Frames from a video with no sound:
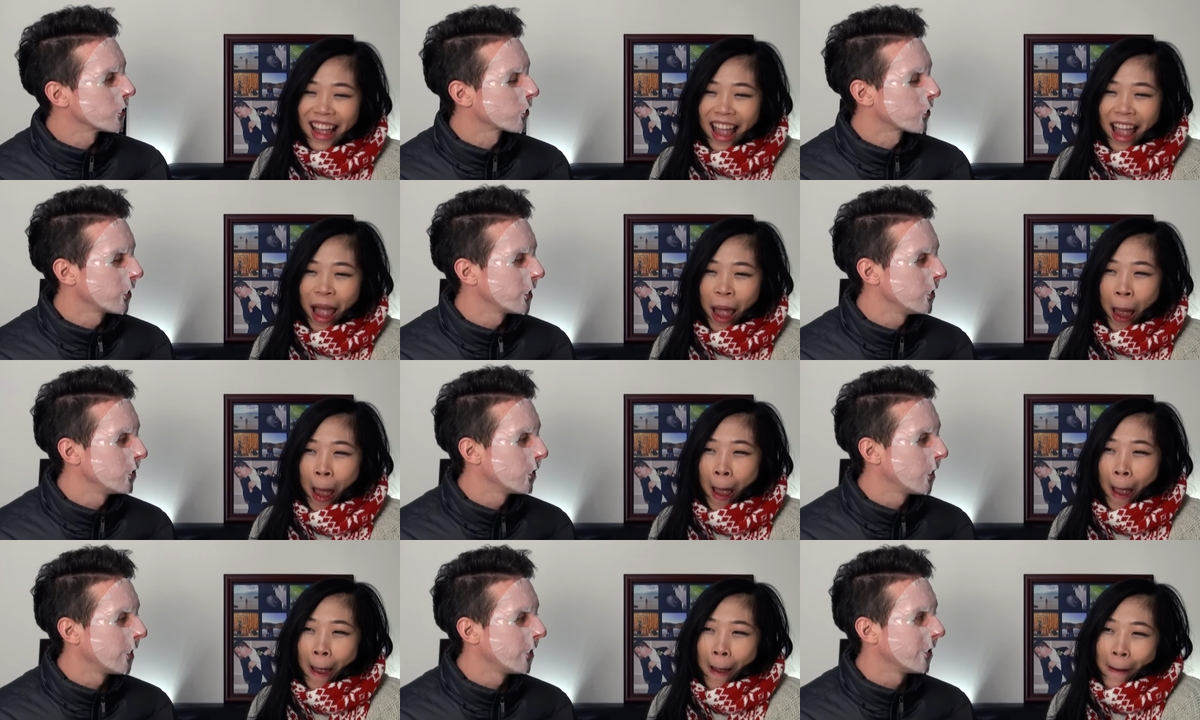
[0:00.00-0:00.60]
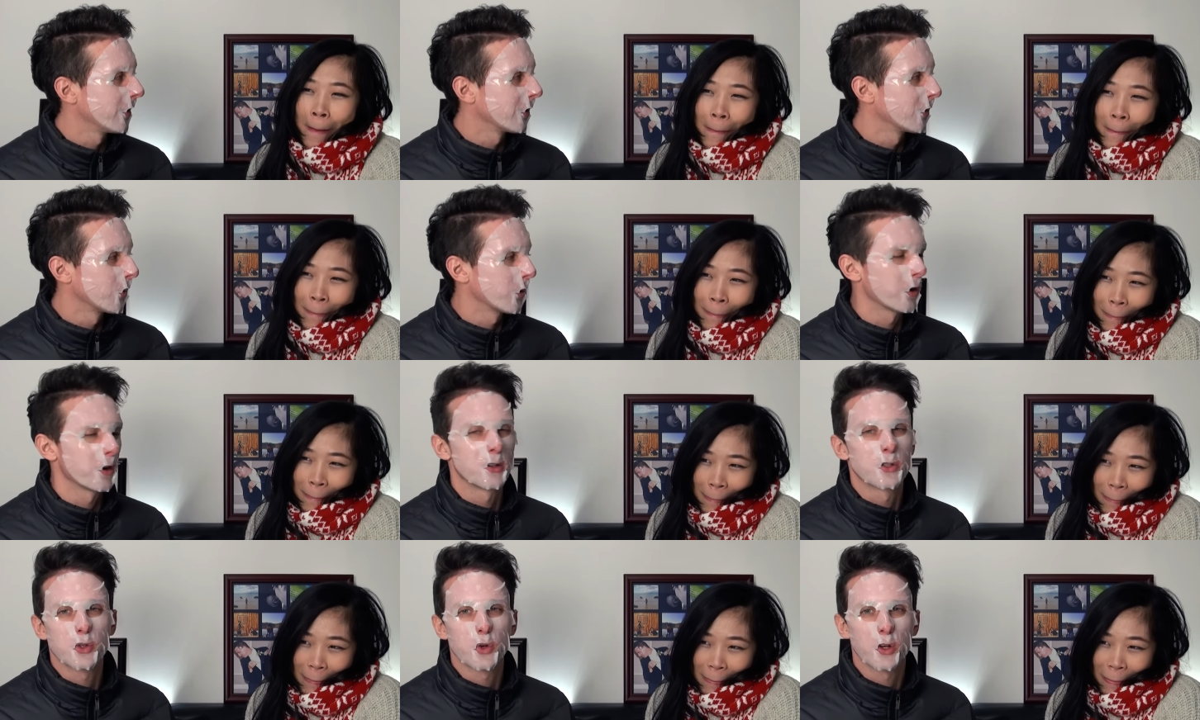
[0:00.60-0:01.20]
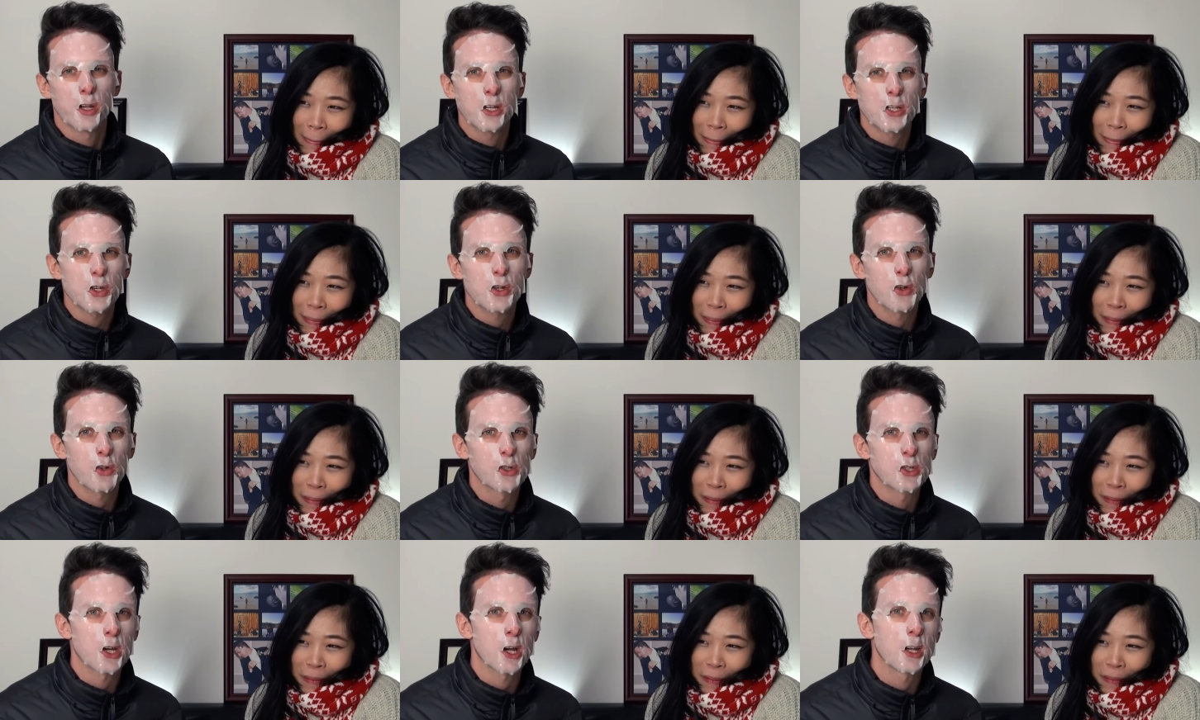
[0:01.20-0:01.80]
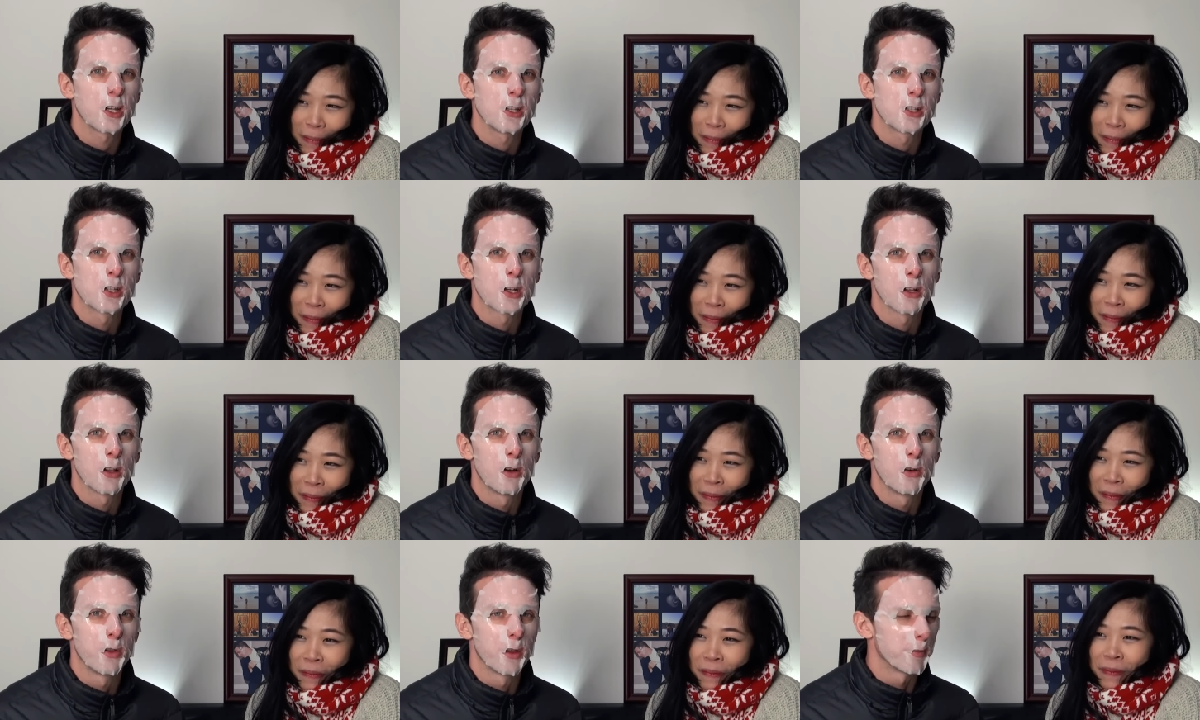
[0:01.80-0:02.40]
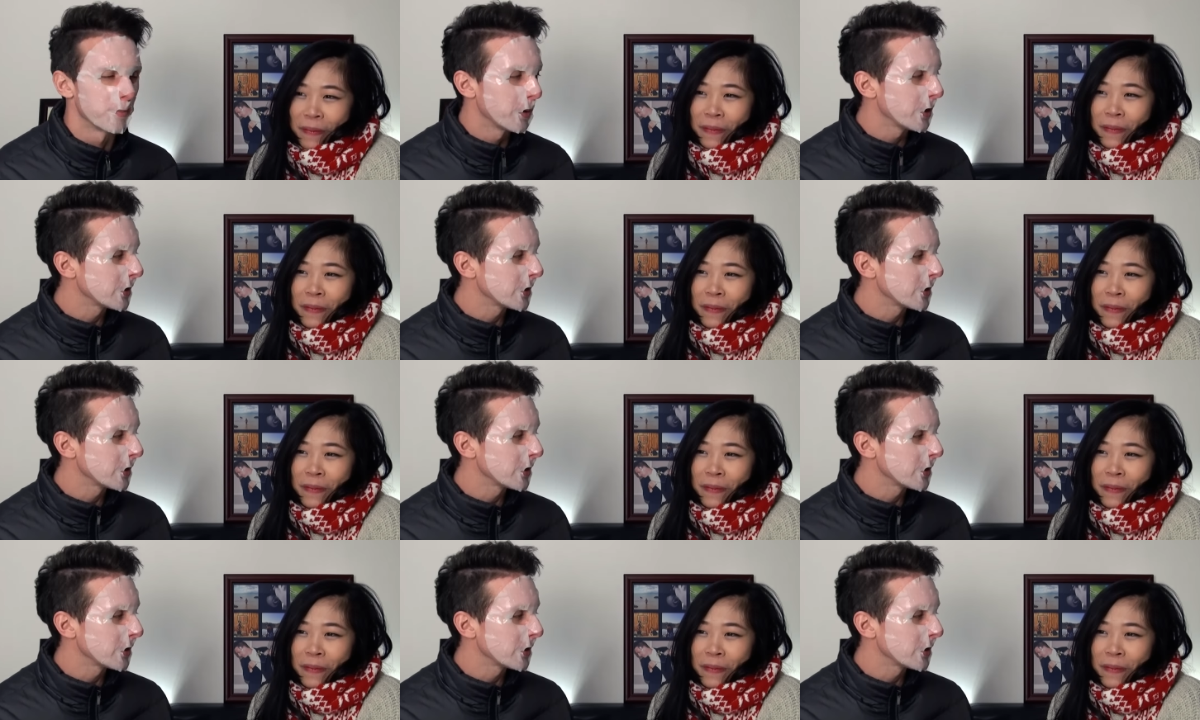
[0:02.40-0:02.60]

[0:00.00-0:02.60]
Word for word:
Speaker 1: degree weather wearing traditional Chinese clothing,